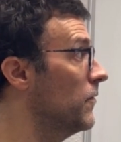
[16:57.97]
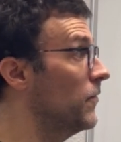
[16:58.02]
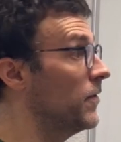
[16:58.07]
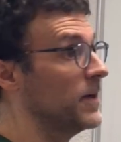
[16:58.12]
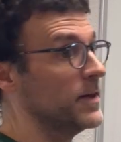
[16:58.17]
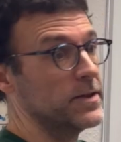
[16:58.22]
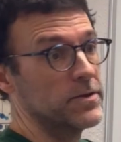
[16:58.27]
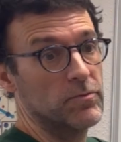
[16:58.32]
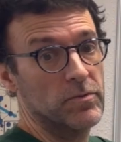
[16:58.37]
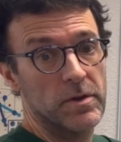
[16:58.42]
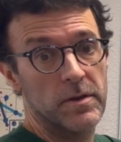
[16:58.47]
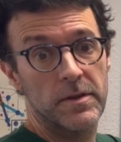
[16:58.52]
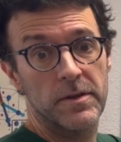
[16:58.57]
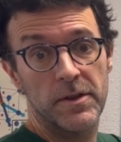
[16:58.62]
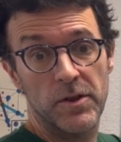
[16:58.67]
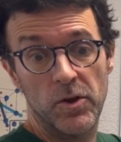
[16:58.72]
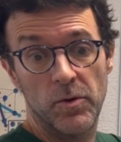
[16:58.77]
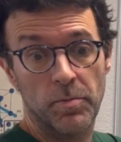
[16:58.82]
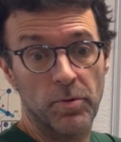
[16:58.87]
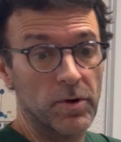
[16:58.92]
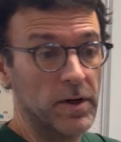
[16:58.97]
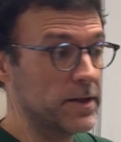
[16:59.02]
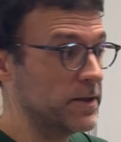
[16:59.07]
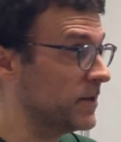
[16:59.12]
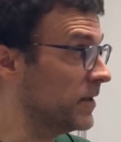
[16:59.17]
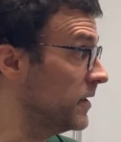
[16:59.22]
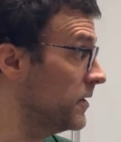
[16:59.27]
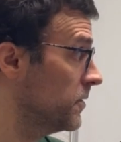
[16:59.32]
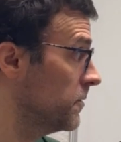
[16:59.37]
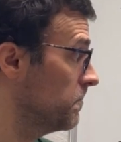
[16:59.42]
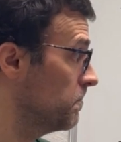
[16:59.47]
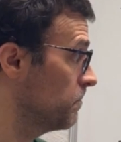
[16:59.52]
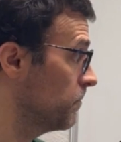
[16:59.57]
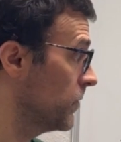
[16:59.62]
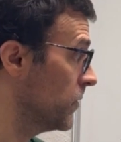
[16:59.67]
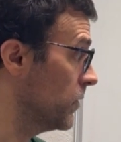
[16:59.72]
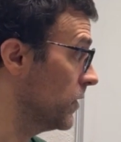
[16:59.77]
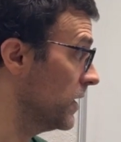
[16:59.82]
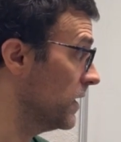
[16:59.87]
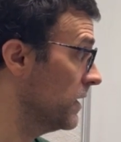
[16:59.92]
phase with zero polarization.
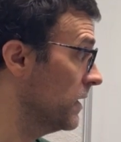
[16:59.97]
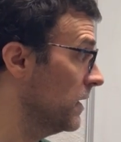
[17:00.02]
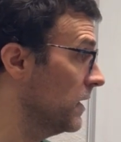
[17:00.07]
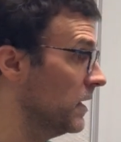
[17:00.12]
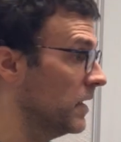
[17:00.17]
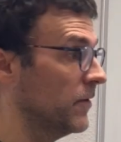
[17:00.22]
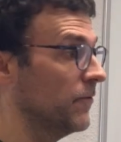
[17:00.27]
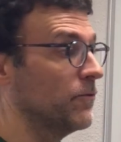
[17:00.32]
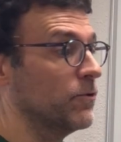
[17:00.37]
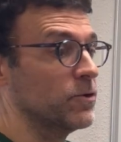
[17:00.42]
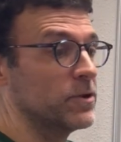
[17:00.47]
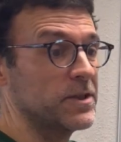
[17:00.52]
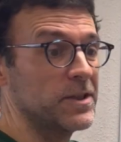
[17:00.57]
Okay, and for